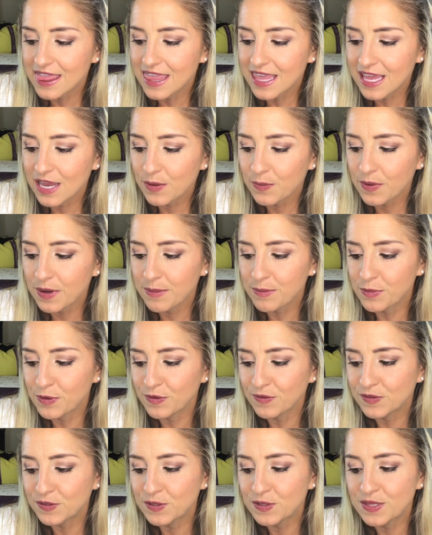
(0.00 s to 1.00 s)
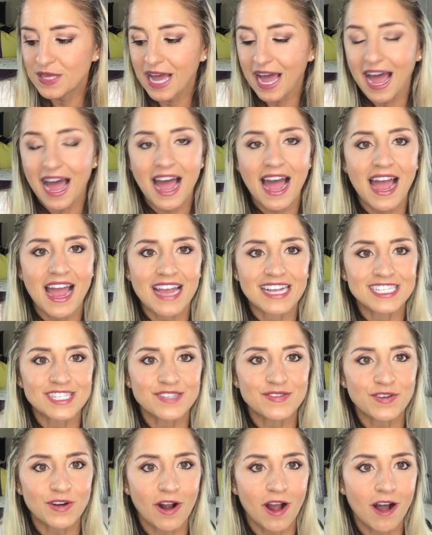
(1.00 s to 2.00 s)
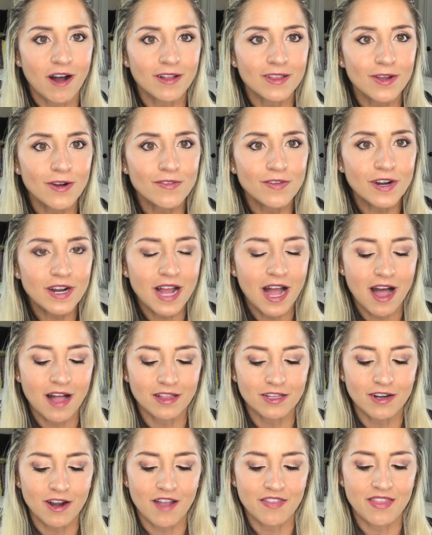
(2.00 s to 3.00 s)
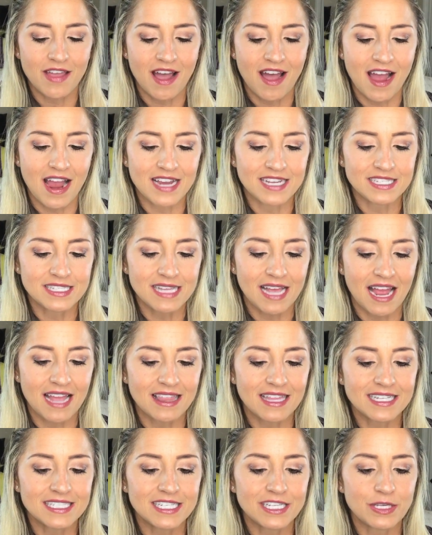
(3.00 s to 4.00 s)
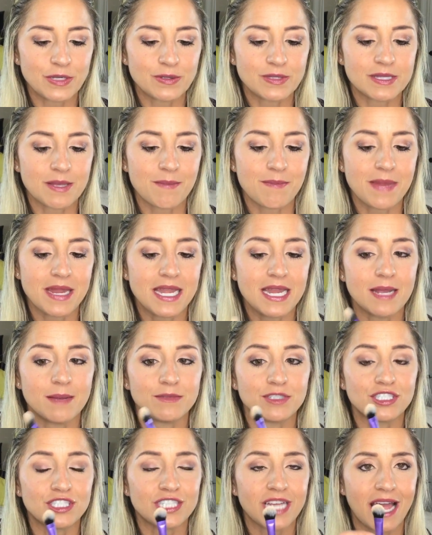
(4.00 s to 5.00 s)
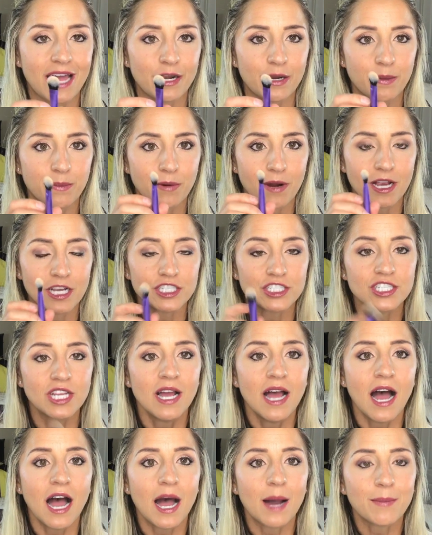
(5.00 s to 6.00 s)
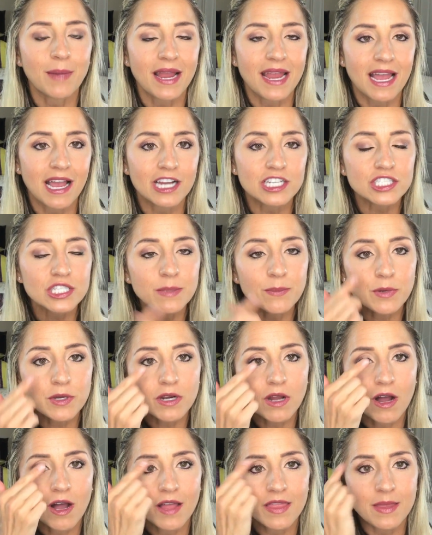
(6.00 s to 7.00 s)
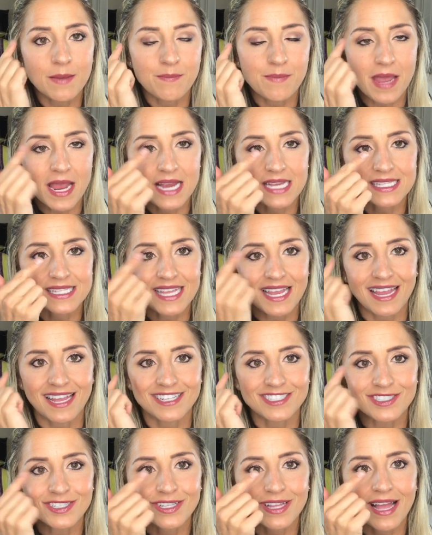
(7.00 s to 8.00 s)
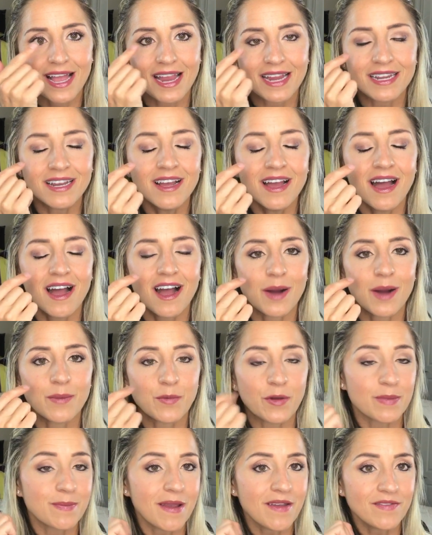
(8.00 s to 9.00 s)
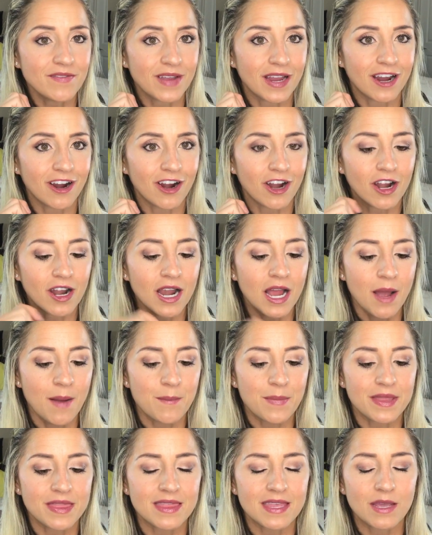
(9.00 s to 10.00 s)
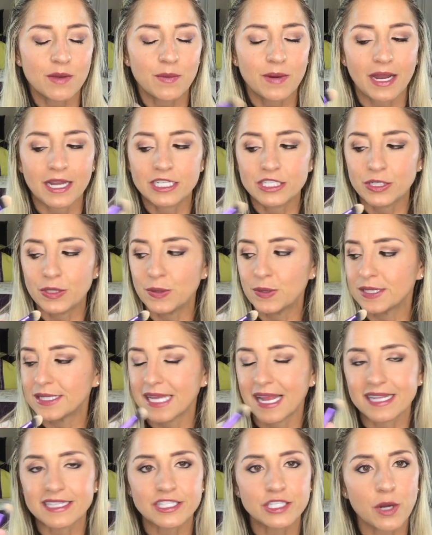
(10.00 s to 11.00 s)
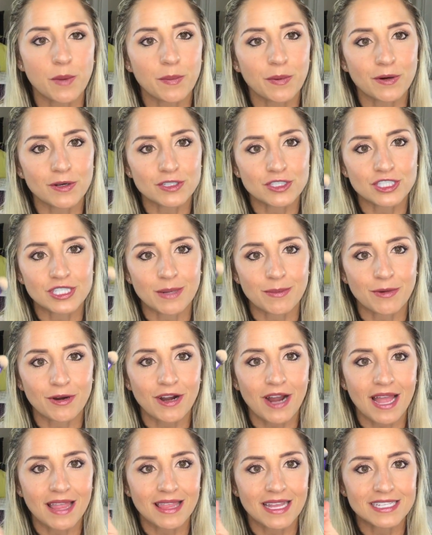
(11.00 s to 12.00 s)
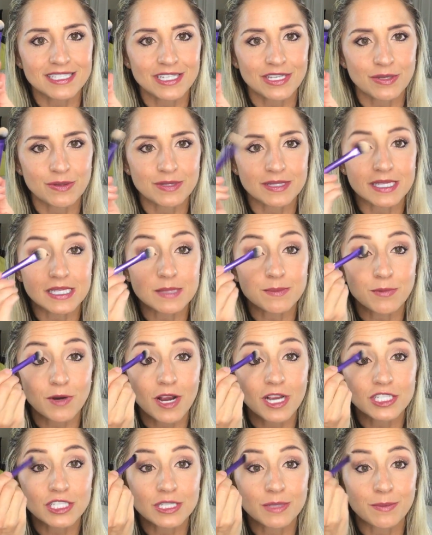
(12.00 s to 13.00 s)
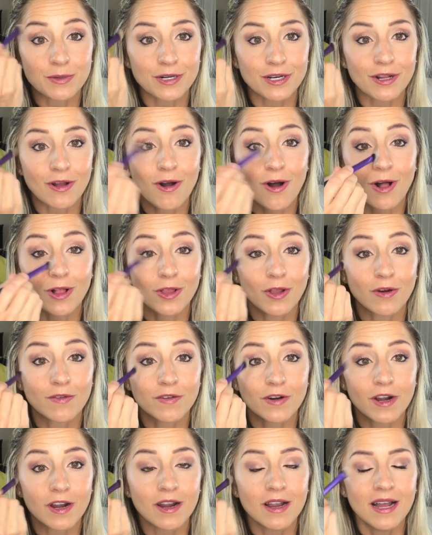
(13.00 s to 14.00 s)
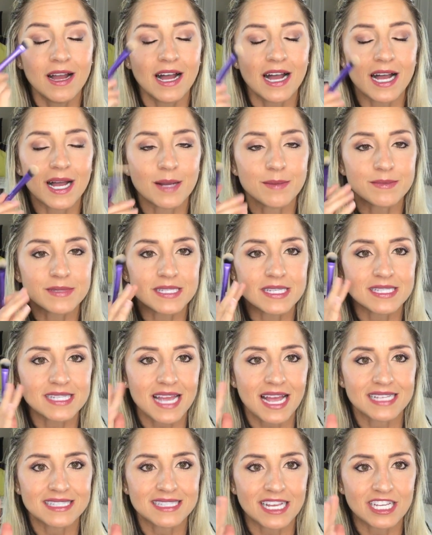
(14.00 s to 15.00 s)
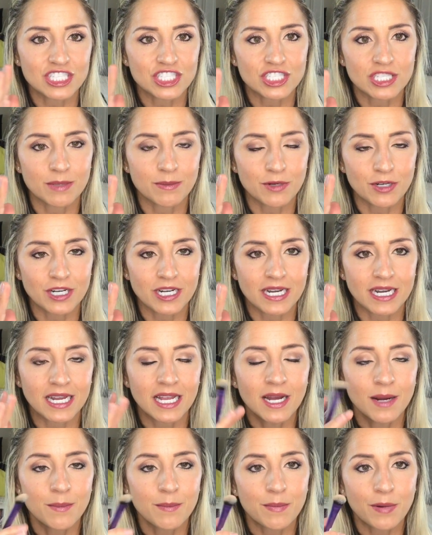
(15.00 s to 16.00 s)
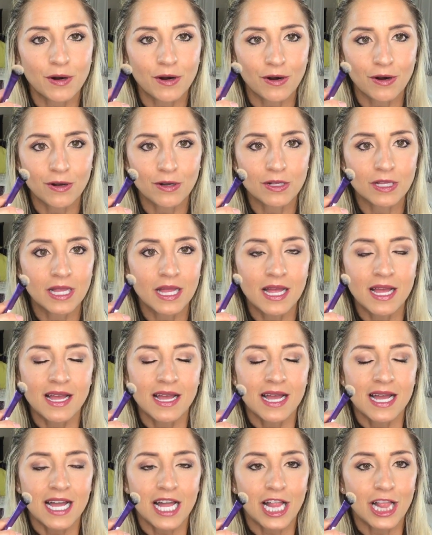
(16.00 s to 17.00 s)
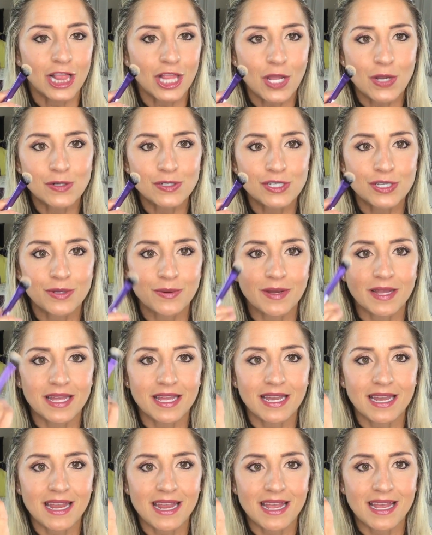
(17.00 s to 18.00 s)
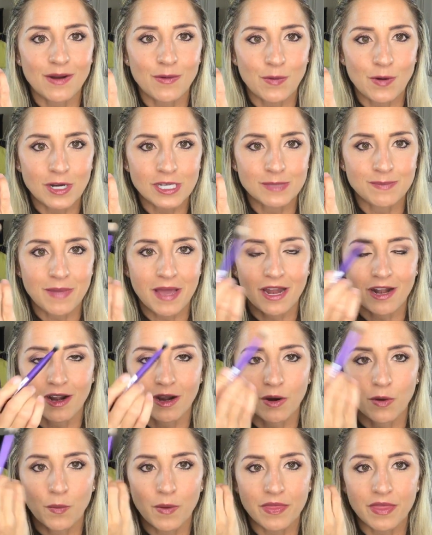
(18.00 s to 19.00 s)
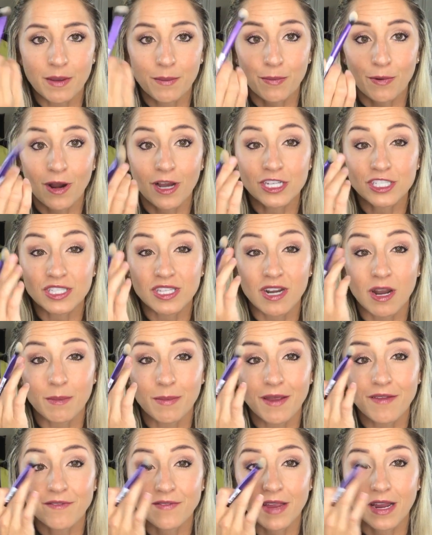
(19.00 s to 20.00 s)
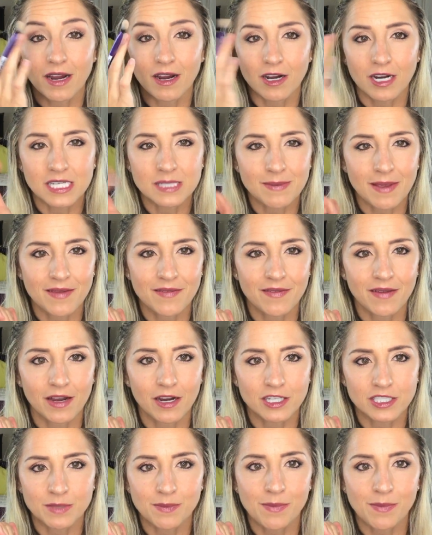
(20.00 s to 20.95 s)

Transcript: Then we move to the eyes. For all over color on the eyes, I like to use the medium shadow brush. I actually put on the base Candlelight with my finger, but then when I use Sandstone Pearl Shimmer, I like to use this brush to put it all over. Since it has that shimmery pearl glow to it, it works better with a brush than on my finger because my finger